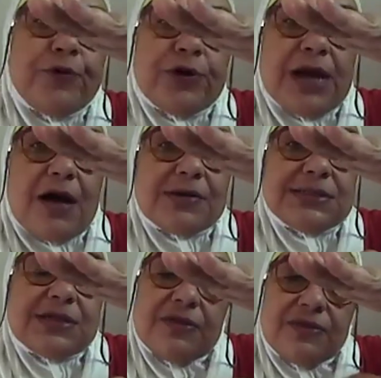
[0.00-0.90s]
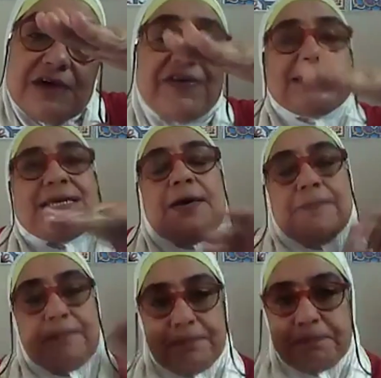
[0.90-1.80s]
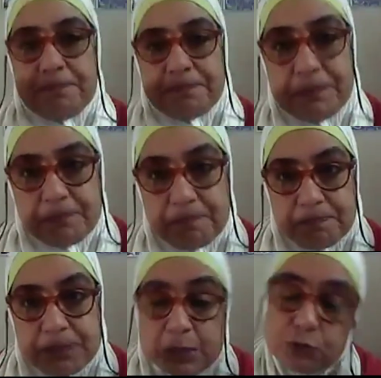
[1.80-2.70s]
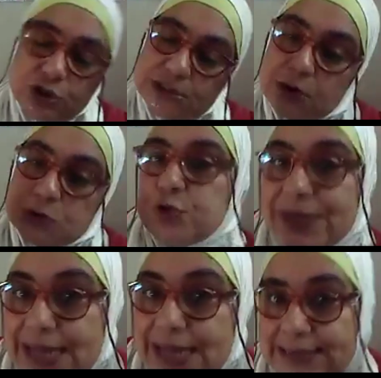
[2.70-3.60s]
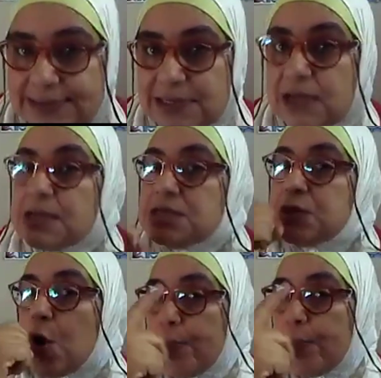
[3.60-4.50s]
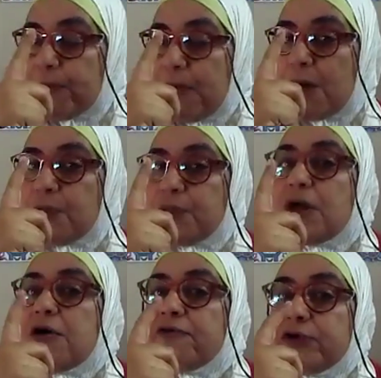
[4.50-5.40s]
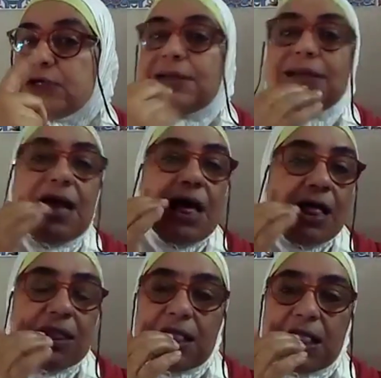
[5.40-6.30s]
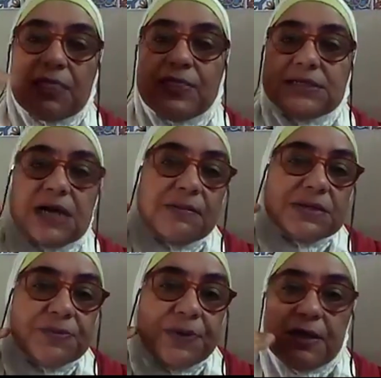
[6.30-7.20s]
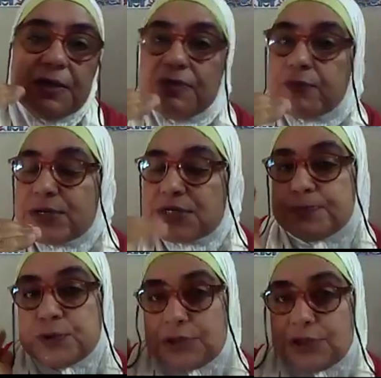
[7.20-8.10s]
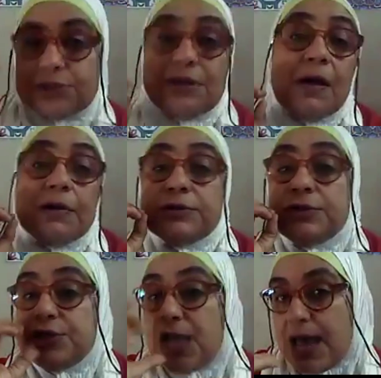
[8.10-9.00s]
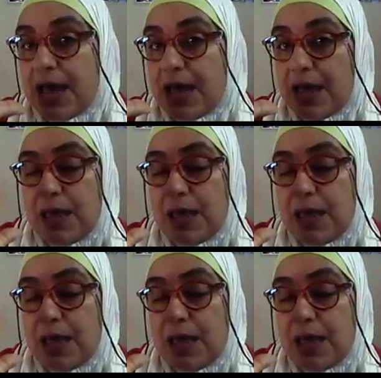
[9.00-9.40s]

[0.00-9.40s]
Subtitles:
pronounce the fatha. which is going to be light. So open the mouth vertically and the tongue must be in the rest position. Ja.